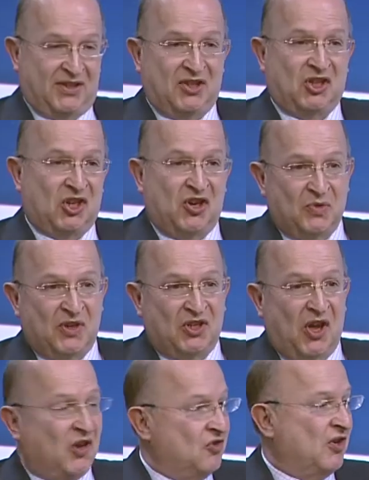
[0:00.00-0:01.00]
securities which
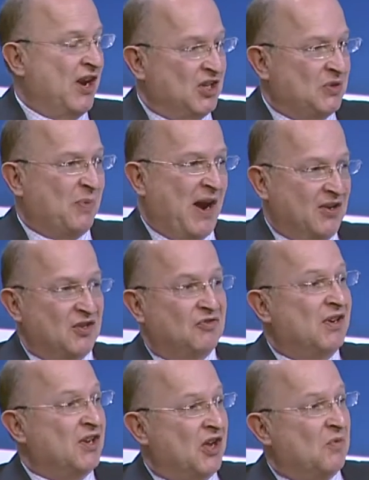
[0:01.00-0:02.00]
aren't transparent. You
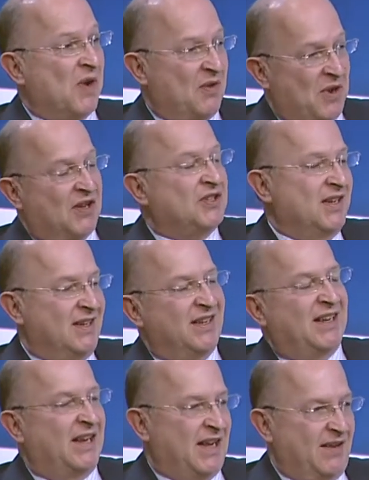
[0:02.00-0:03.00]
really don't know whereas
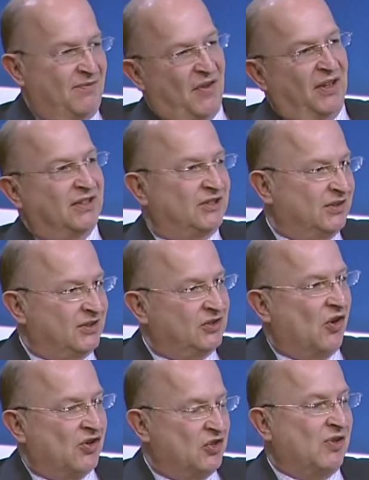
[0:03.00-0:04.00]
clearly funds and
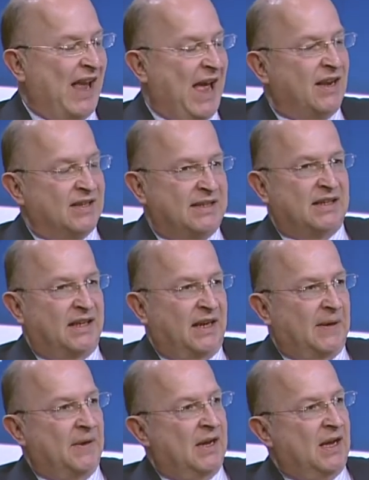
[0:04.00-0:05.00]
stocks you can see.